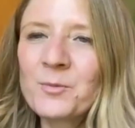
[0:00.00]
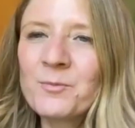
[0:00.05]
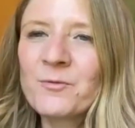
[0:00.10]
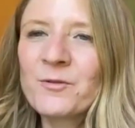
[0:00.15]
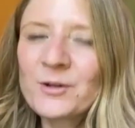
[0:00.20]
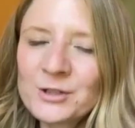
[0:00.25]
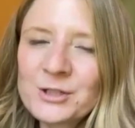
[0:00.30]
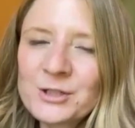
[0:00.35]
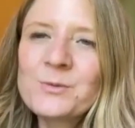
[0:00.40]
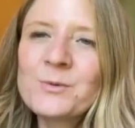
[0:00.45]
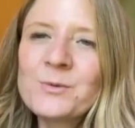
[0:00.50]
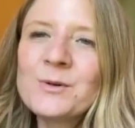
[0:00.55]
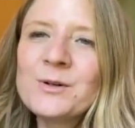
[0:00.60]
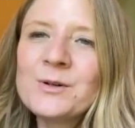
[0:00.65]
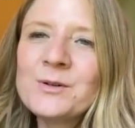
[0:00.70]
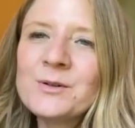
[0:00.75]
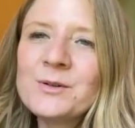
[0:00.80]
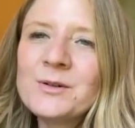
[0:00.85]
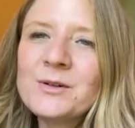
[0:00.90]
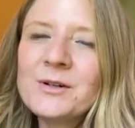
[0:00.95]

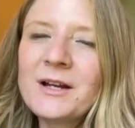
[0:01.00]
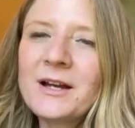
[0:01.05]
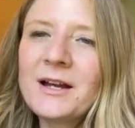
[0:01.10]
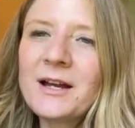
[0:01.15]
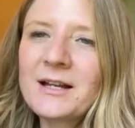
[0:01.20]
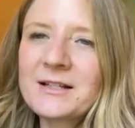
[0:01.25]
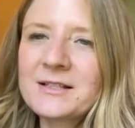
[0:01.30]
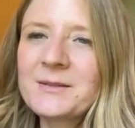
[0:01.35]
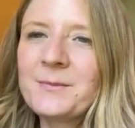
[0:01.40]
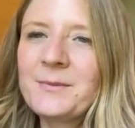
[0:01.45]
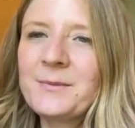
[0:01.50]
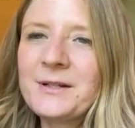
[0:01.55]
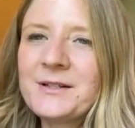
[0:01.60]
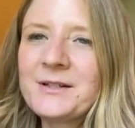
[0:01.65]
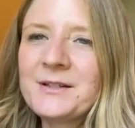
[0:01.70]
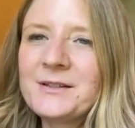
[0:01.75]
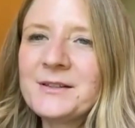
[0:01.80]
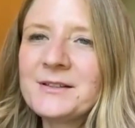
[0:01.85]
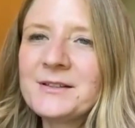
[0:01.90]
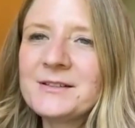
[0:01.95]
virtual
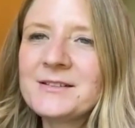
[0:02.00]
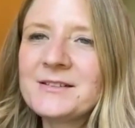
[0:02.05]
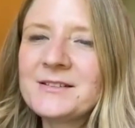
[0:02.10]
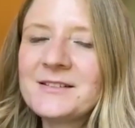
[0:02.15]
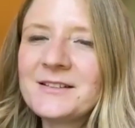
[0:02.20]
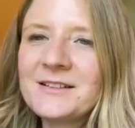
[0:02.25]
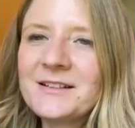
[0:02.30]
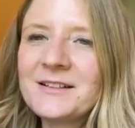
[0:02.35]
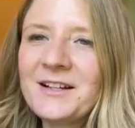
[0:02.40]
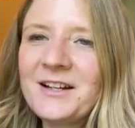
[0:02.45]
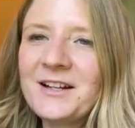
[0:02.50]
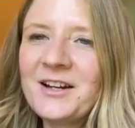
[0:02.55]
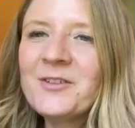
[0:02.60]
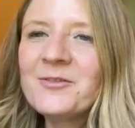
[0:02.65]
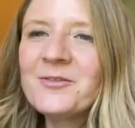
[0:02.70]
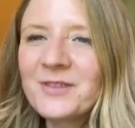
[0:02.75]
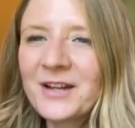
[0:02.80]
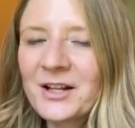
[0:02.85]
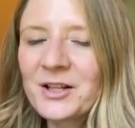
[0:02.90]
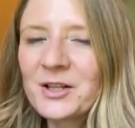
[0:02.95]
exhibitions
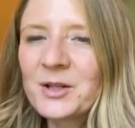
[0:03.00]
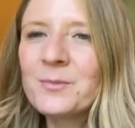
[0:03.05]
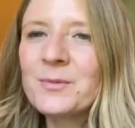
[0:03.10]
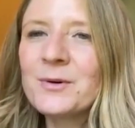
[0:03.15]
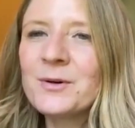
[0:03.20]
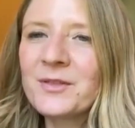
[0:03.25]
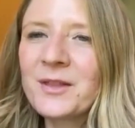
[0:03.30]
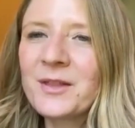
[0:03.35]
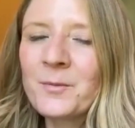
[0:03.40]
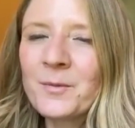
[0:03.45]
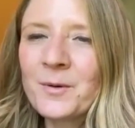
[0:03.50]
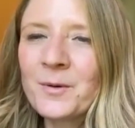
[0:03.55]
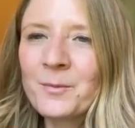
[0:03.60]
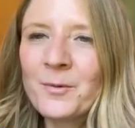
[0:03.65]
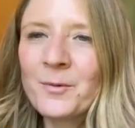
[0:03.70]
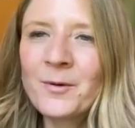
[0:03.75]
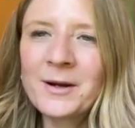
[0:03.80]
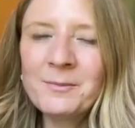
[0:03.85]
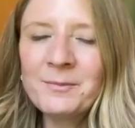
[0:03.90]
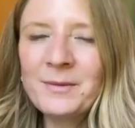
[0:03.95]
available that will
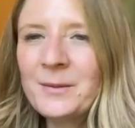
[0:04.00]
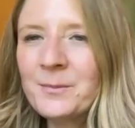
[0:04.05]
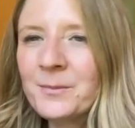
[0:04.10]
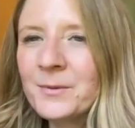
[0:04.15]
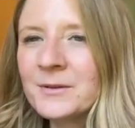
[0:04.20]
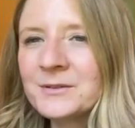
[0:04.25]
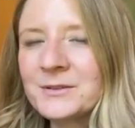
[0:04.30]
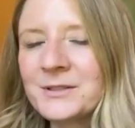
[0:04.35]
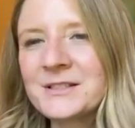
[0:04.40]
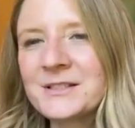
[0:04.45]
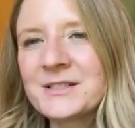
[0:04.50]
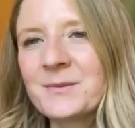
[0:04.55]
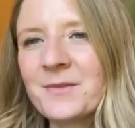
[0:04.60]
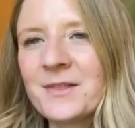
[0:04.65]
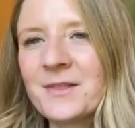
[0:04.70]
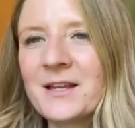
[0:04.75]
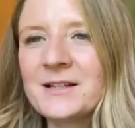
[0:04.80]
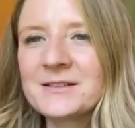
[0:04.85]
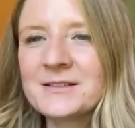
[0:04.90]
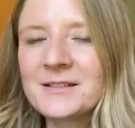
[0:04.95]
point people to some
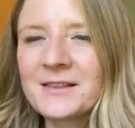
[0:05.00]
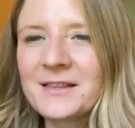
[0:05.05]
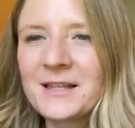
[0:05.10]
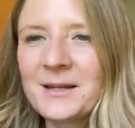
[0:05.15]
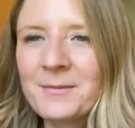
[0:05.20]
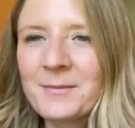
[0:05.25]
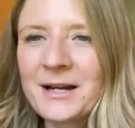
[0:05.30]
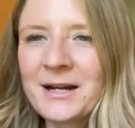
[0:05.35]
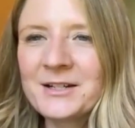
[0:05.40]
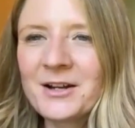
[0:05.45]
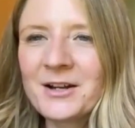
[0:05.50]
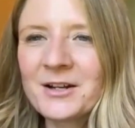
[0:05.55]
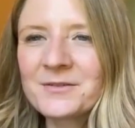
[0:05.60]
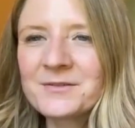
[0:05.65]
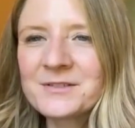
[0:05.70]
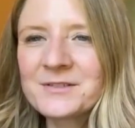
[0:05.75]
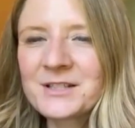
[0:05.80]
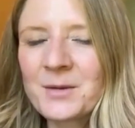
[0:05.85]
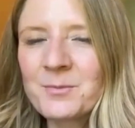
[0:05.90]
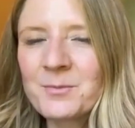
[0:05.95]
things that they might not
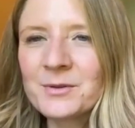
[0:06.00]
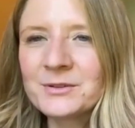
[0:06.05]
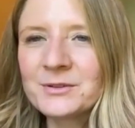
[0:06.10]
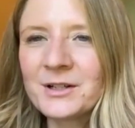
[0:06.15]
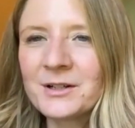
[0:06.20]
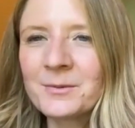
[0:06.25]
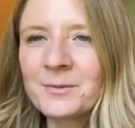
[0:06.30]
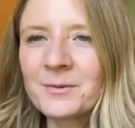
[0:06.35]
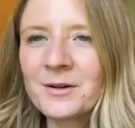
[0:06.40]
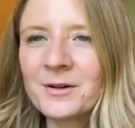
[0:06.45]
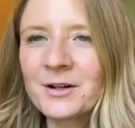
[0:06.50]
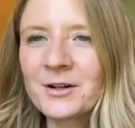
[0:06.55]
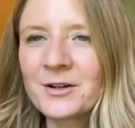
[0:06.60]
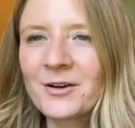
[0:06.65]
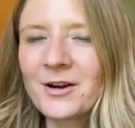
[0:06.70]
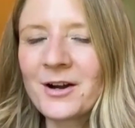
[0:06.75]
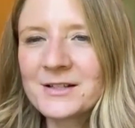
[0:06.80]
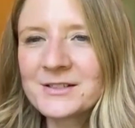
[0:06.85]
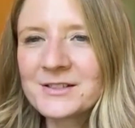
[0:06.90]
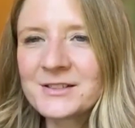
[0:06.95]
have stumbled up
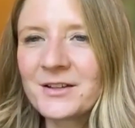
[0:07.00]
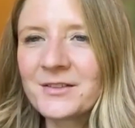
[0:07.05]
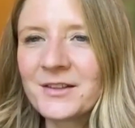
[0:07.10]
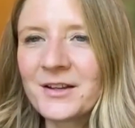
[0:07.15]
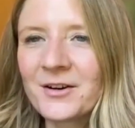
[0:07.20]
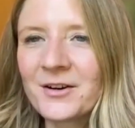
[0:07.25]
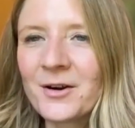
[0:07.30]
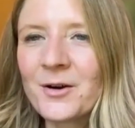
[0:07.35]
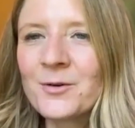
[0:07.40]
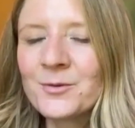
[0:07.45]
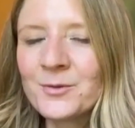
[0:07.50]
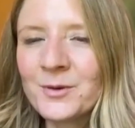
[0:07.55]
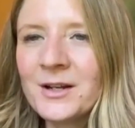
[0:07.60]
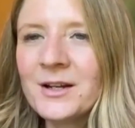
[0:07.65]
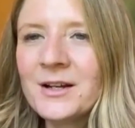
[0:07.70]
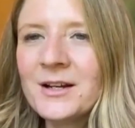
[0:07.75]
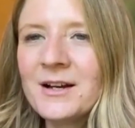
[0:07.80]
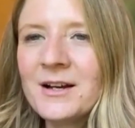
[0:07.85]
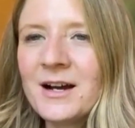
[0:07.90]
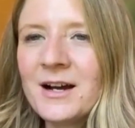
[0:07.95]
across on their own,
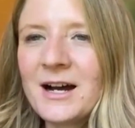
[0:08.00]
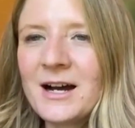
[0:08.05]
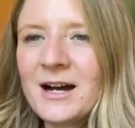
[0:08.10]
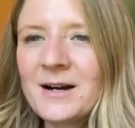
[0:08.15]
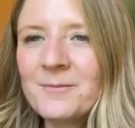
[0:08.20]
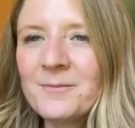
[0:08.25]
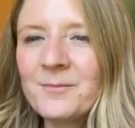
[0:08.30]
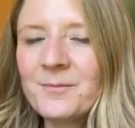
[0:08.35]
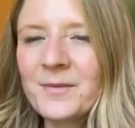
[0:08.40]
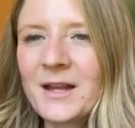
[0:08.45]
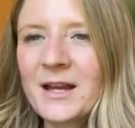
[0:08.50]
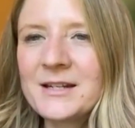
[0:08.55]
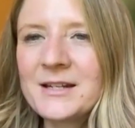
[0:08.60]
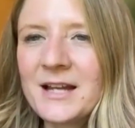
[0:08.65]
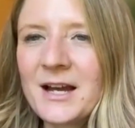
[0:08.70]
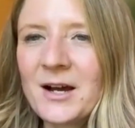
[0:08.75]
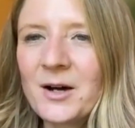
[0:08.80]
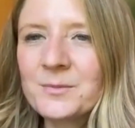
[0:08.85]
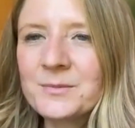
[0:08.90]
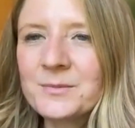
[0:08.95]
and
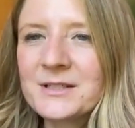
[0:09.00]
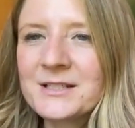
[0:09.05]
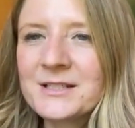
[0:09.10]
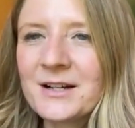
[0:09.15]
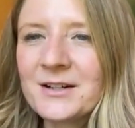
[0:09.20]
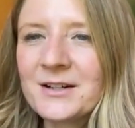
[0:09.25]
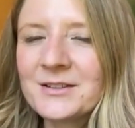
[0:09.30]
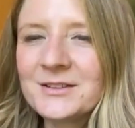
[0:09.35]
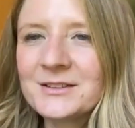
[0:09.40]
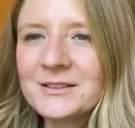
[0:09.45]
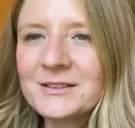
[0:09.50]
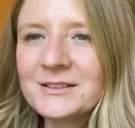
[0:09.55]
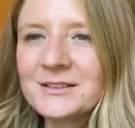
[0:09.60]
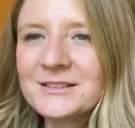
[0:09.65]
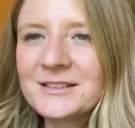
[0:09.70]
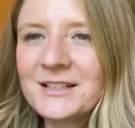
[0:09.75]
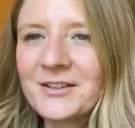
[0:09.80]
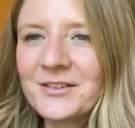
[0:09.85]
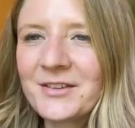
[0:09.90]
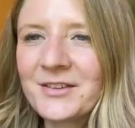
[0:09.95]
help to
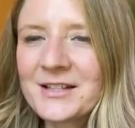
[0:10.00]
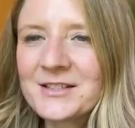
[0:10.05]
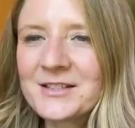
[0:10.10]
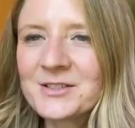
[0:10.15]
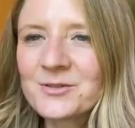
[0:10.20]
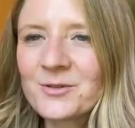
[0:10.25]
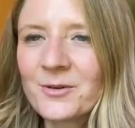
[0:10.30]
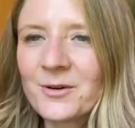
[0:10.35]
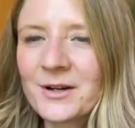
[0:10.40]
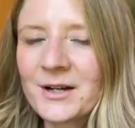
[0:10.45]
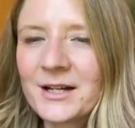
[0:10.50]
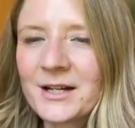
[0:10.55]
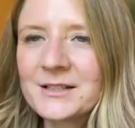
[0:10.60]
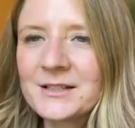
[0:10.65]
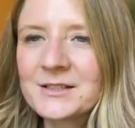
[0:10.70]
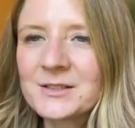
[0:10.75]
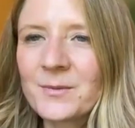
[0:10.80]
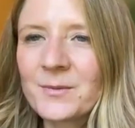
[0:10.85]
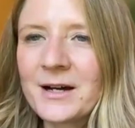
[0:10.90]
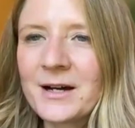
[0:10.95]
tell that story
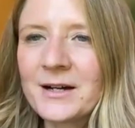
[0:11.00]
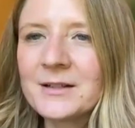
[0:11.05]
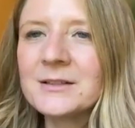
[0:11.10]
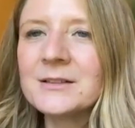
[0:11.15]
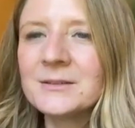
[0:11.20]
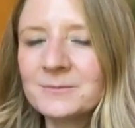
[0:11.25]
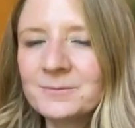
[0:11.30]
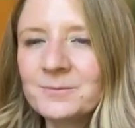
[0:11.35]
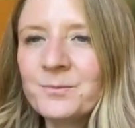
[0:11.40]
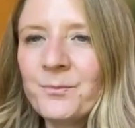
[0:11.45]
as well.